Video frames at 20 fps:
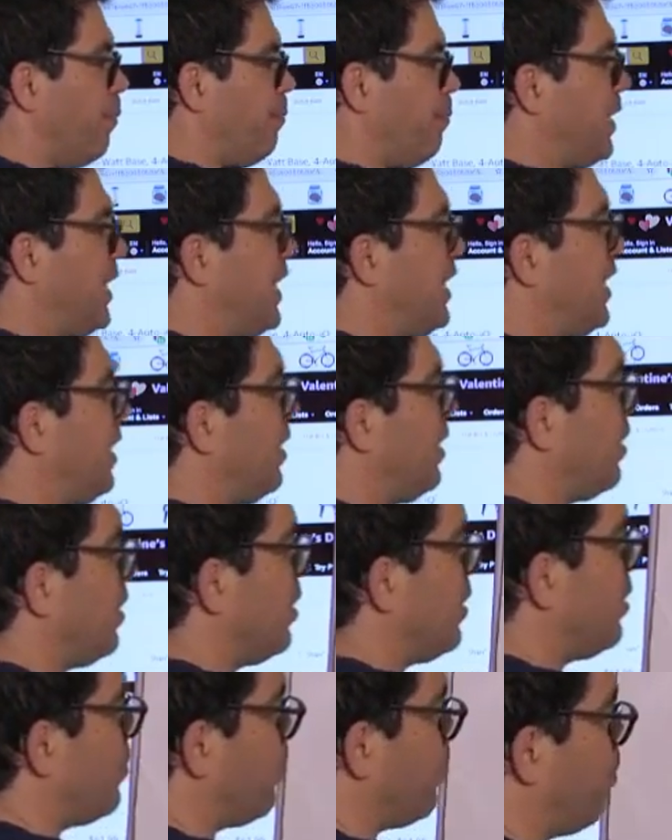P,
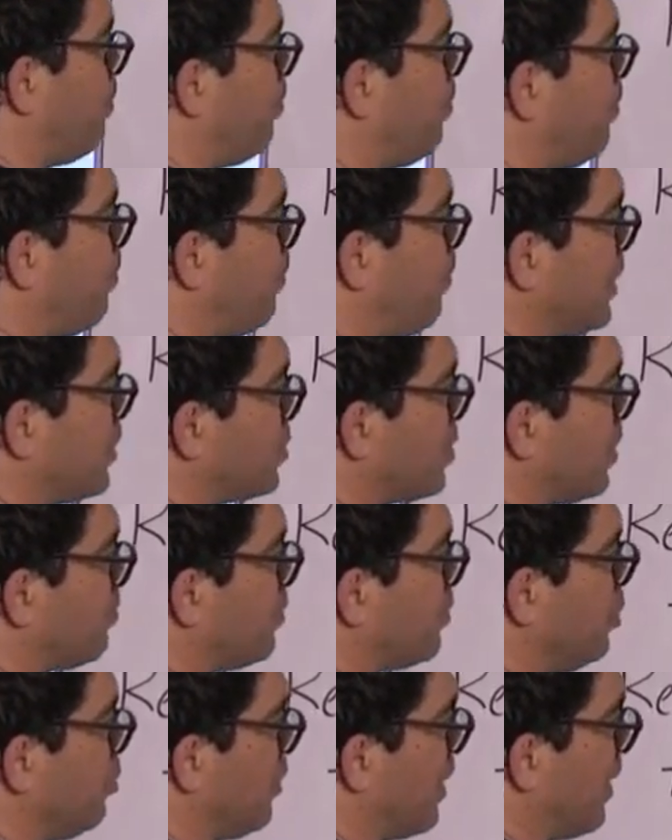pick
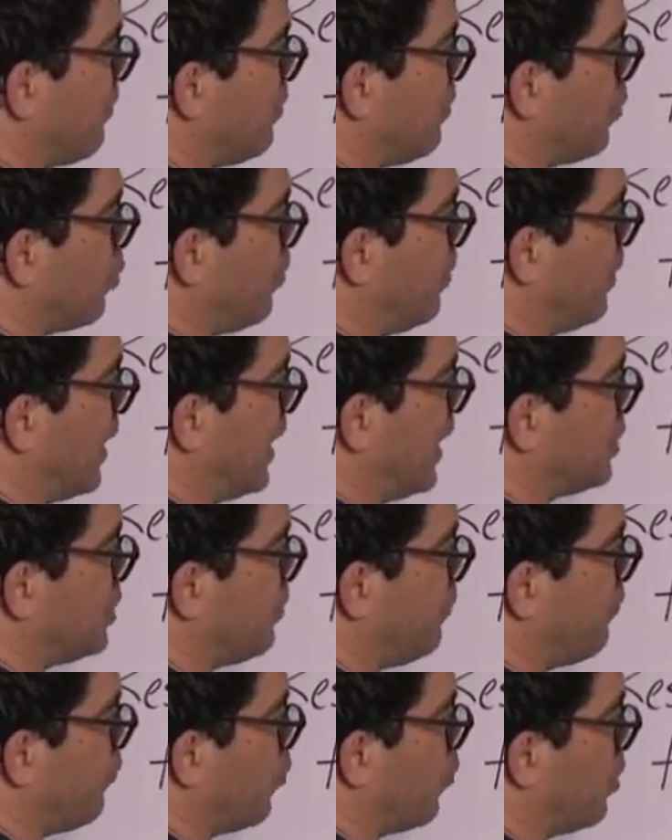something you have a little
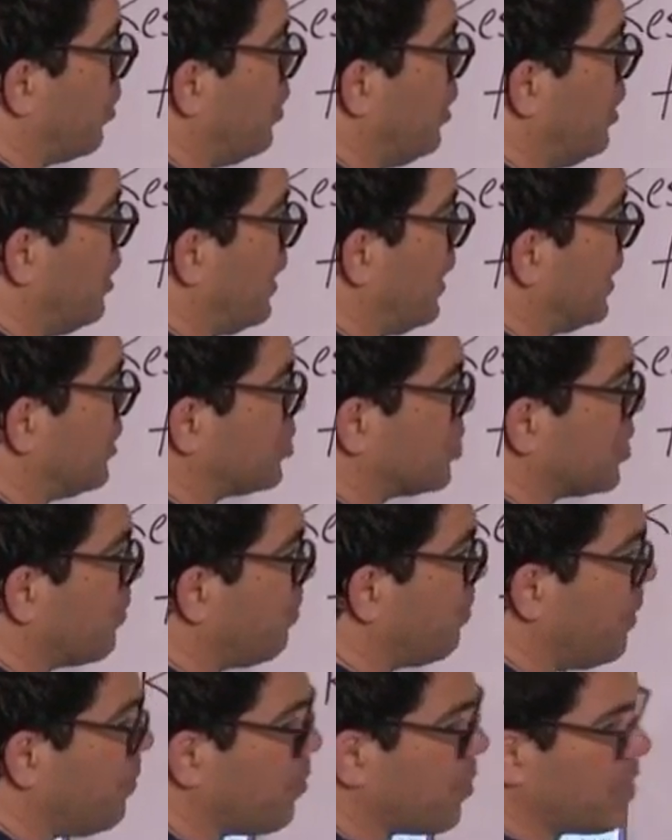passion for. And
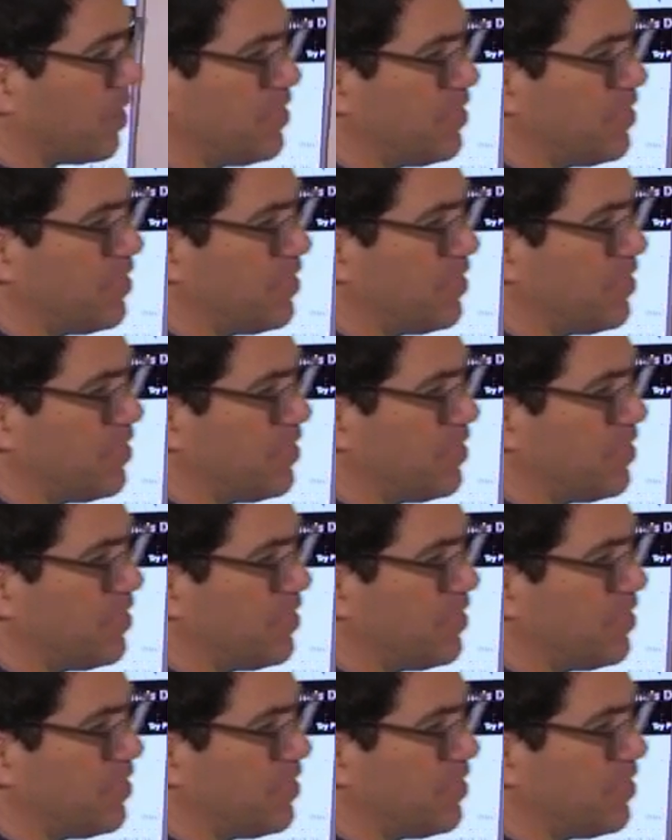some people are